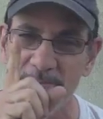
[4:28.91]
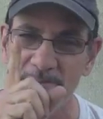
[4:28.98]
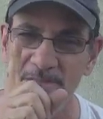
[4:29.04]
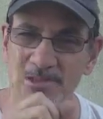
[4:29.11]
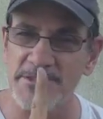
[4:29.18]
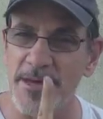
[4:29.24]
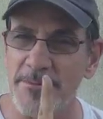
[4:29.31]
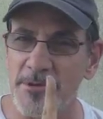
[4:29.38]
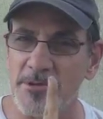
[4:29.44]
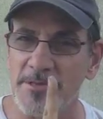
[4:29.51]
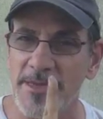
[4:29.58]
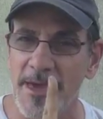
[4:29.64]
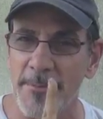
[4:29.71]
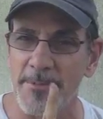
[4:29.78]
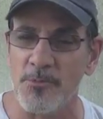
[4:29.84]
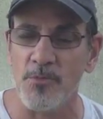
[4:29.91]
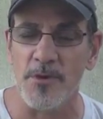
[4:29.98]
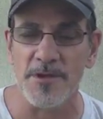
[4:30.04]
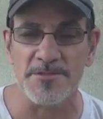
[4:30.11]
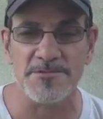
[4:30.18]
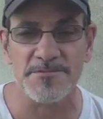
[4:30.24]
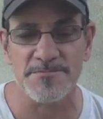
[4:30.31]
but this time it only happened
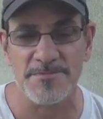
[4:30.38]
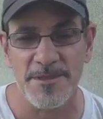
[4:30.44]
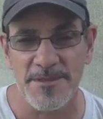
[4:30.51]
once.